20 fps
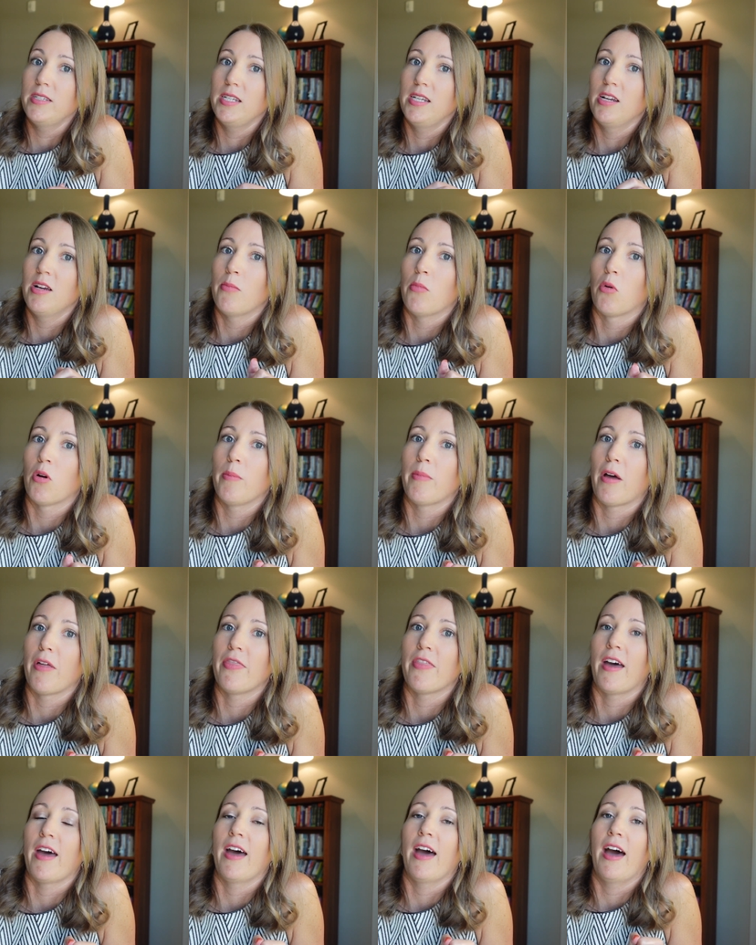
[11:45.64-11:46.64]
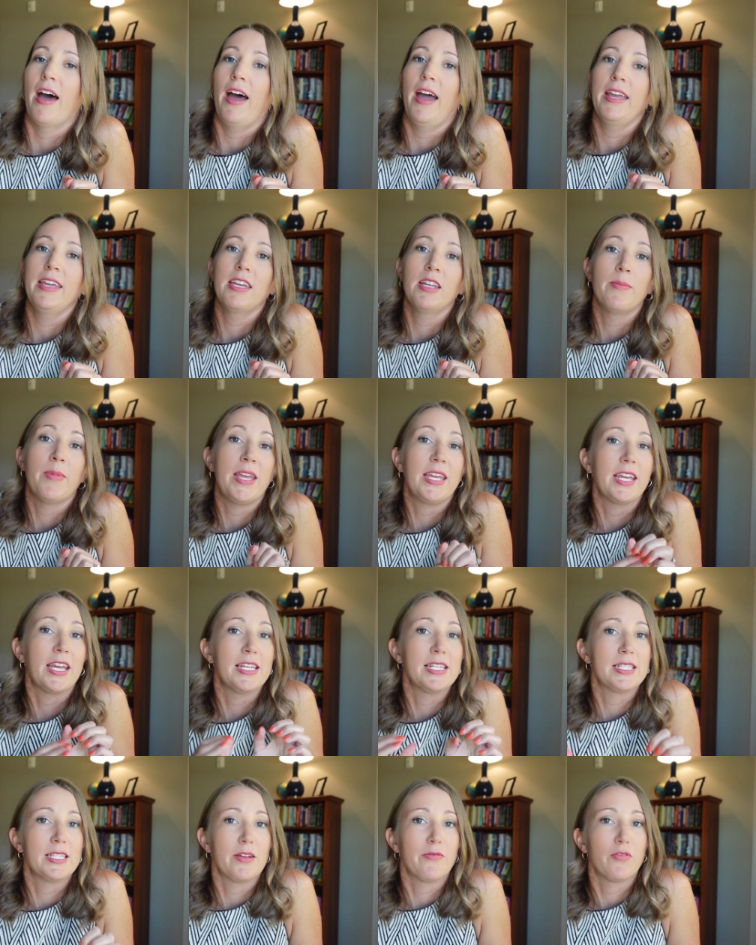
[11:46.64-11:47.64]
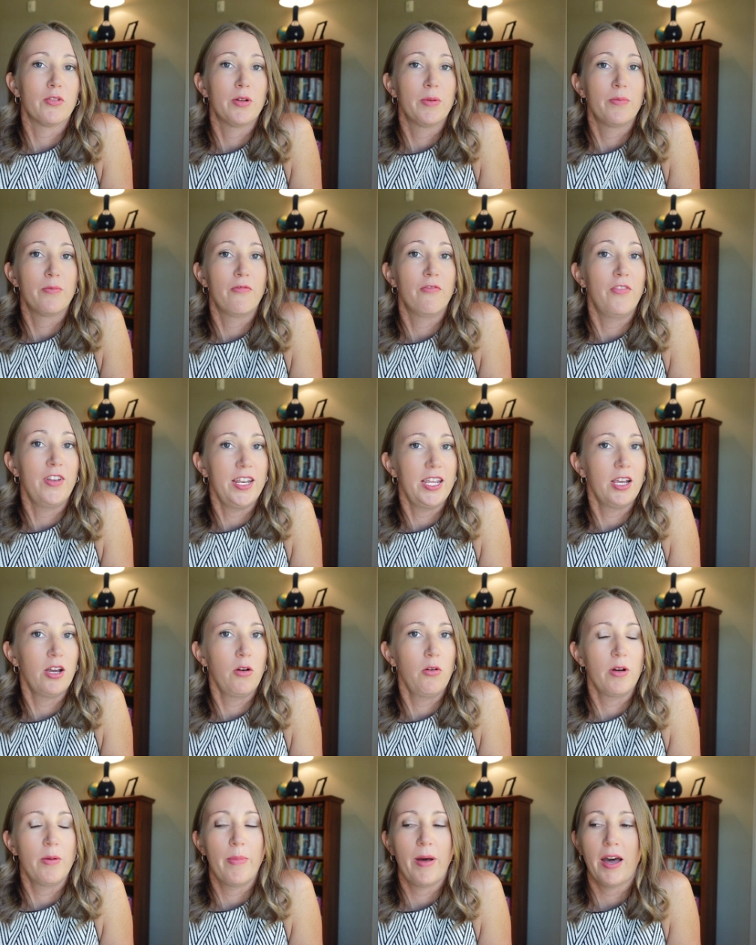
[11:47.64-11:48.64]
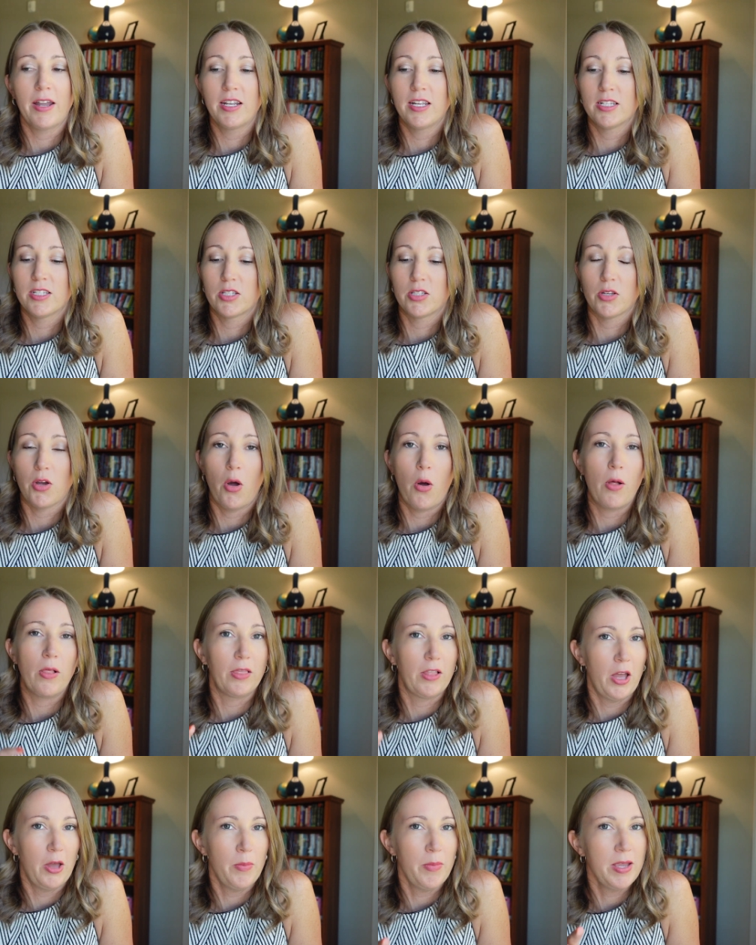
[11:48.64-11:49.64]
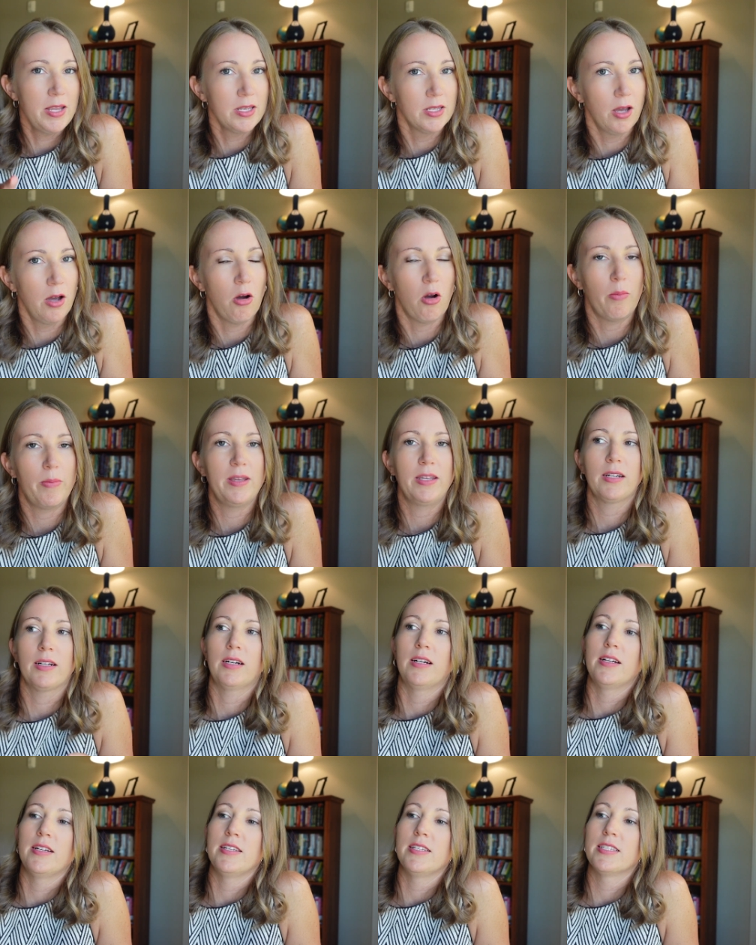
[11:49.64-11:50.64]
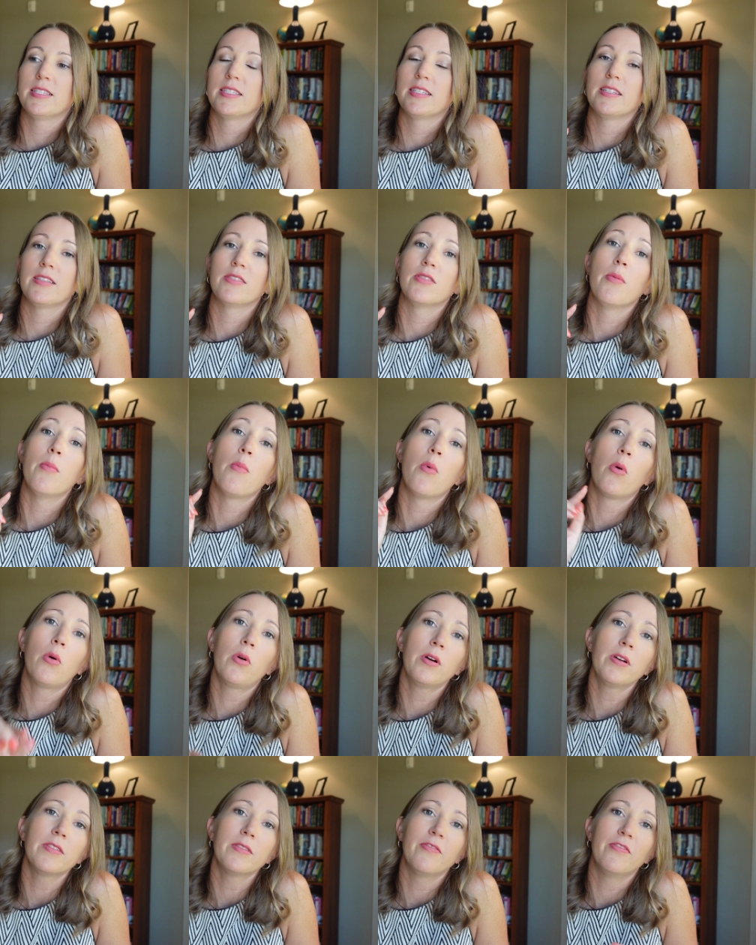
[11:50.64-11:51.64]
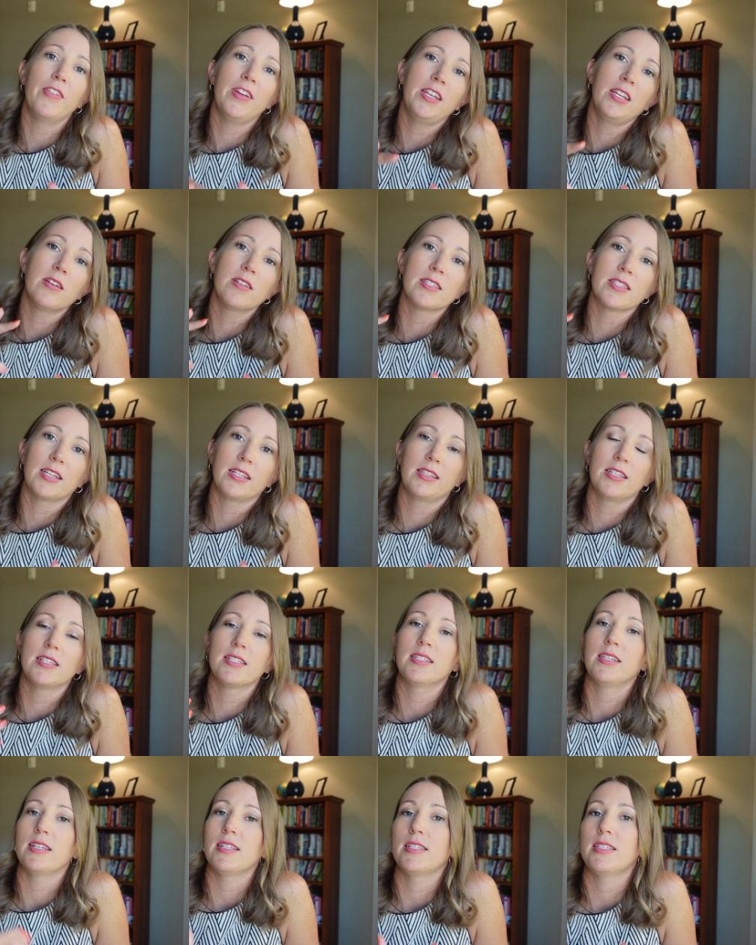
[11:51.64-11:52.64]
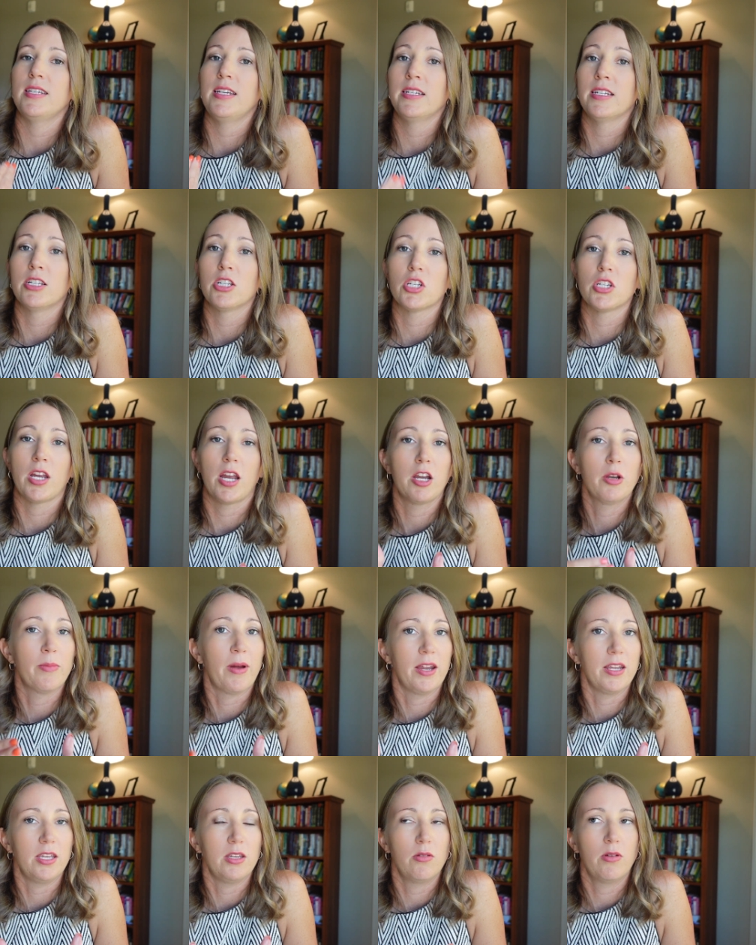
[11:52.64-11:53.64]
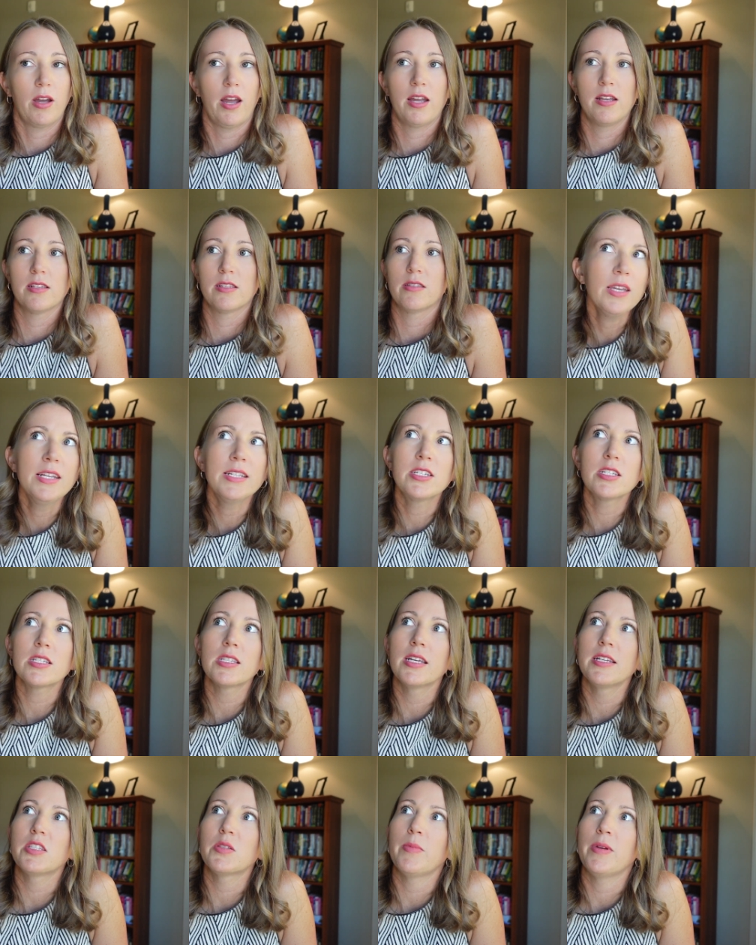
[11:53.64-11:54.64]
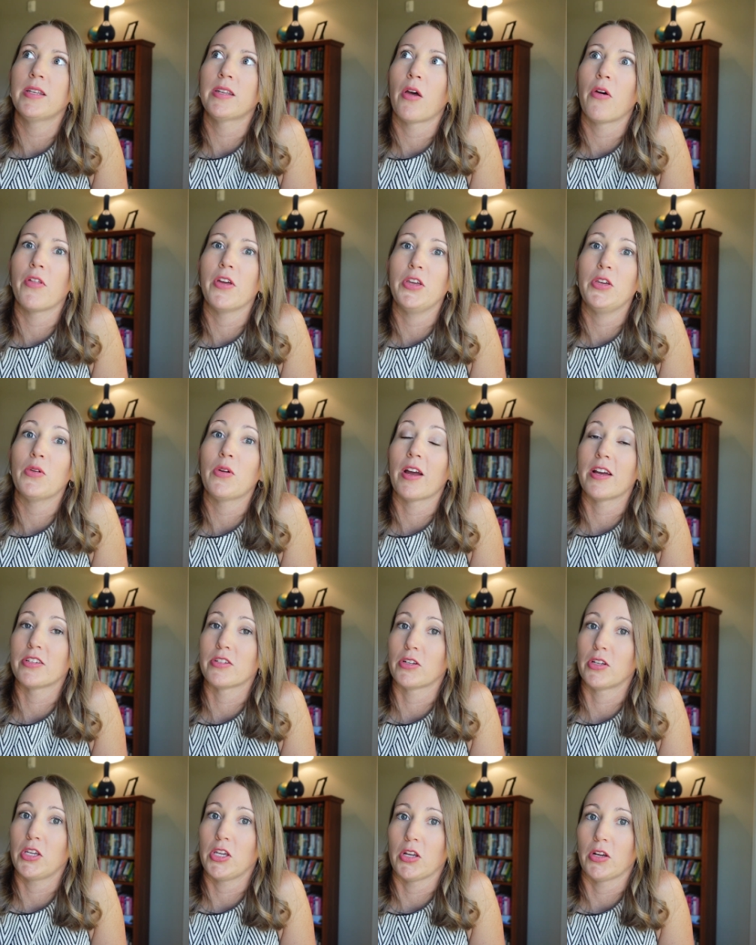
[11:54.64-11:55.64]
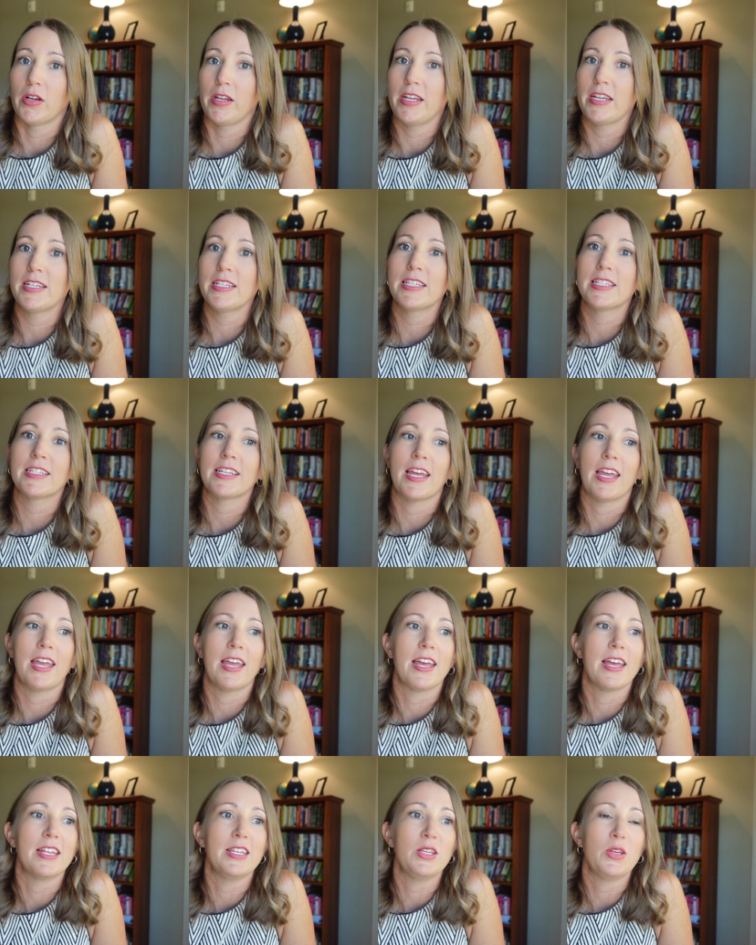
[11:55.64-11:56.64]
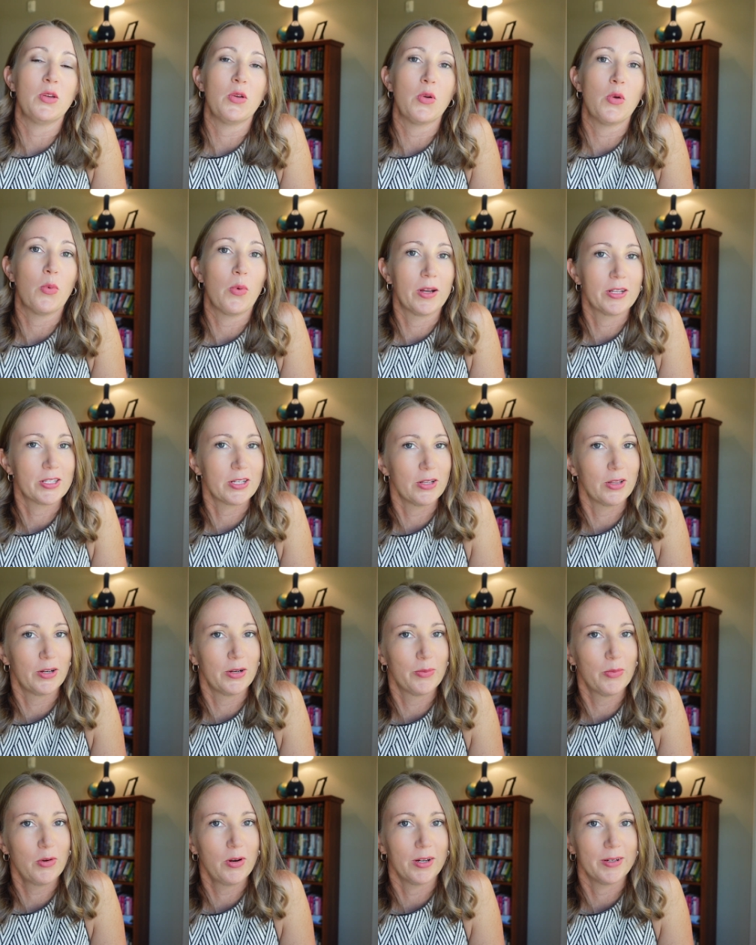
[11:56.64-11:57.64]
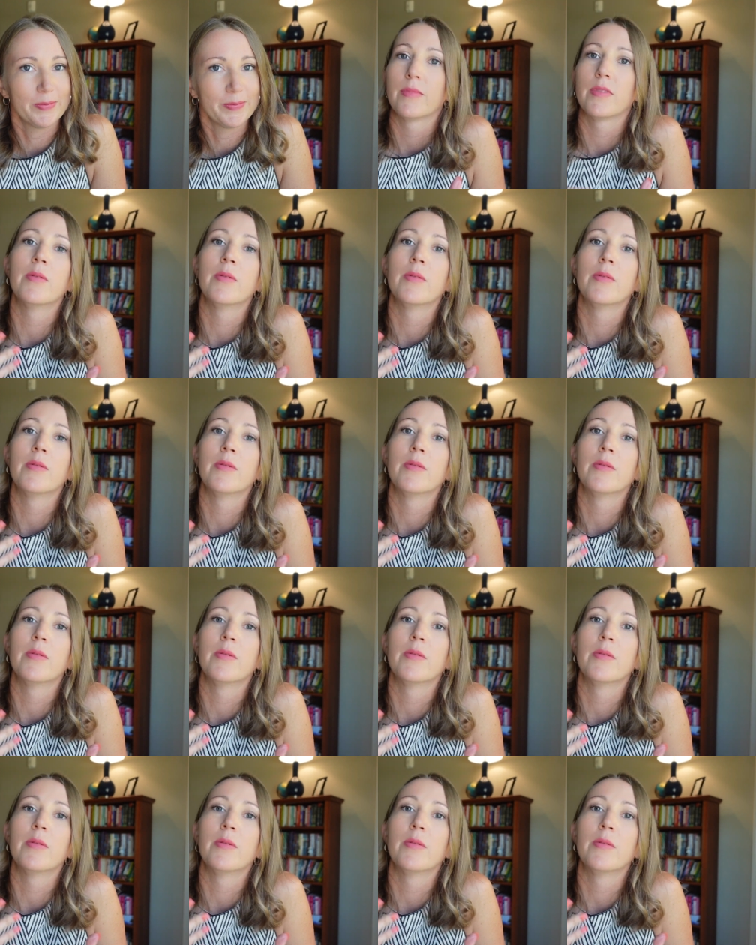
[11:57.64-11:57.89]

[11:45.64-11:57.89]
to hear more about that, I can make a separate video about it, so let me know because the more videos like this get seen and shared by you guys, it just lets me know that you guys are curious and you want to learn more.